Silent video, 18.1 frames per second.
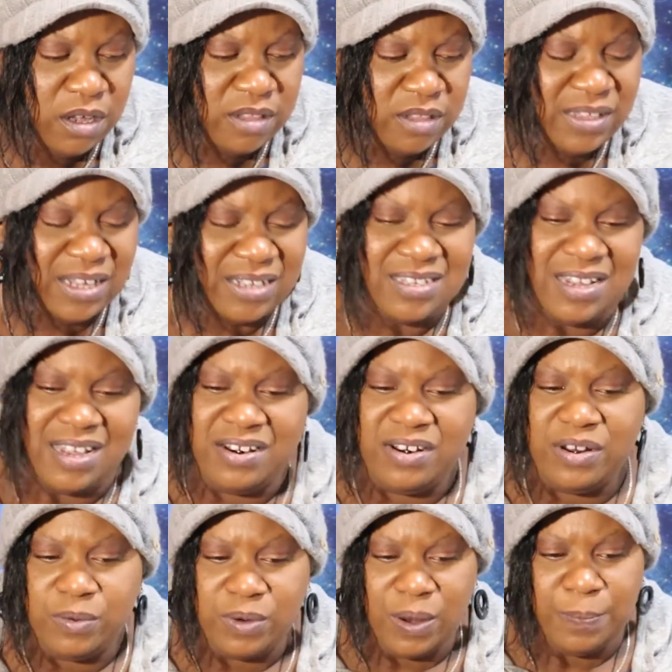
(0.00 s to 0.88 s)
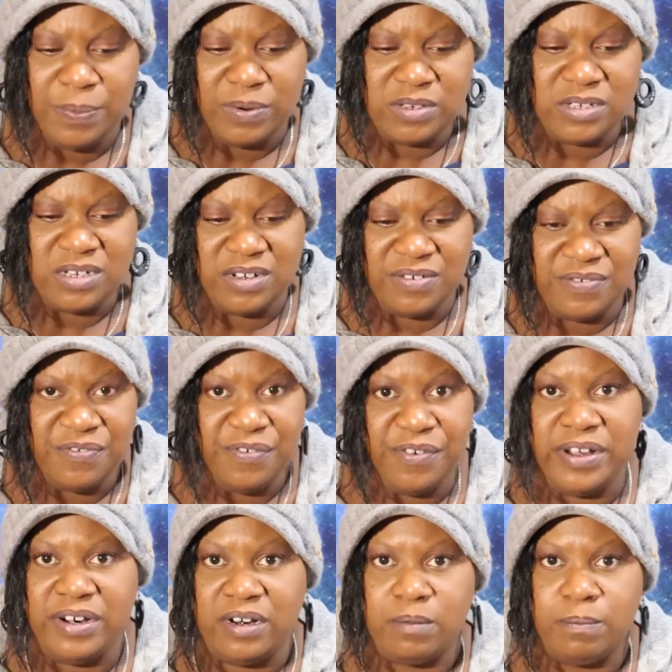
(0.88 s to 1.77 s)
They tend to represent
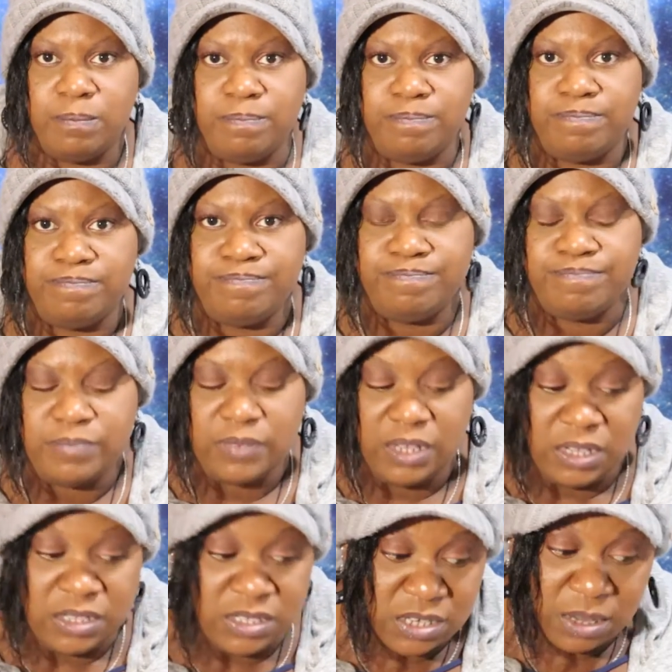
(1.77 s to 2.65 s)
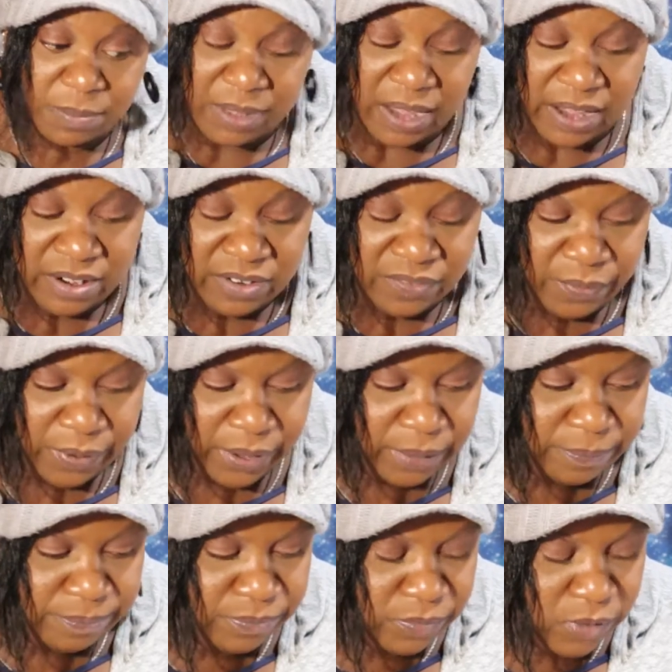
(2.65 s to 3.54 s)
freedom in some kind of
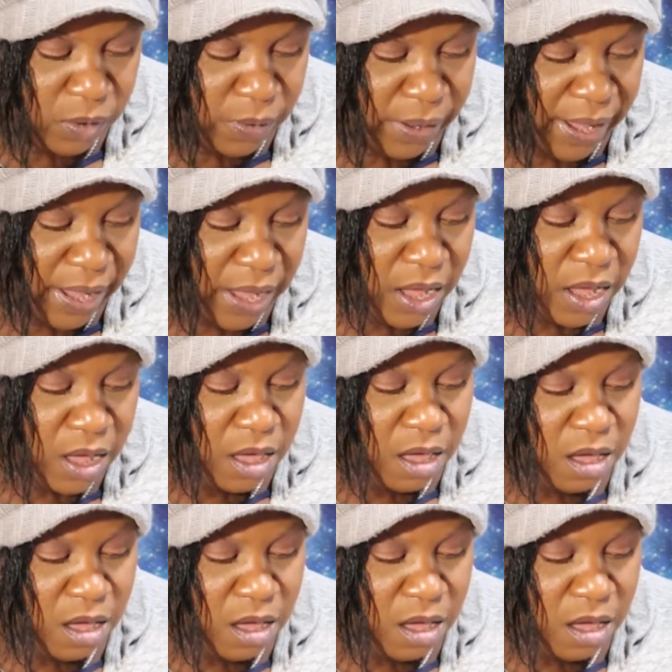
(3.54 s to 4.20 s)
way. Okay.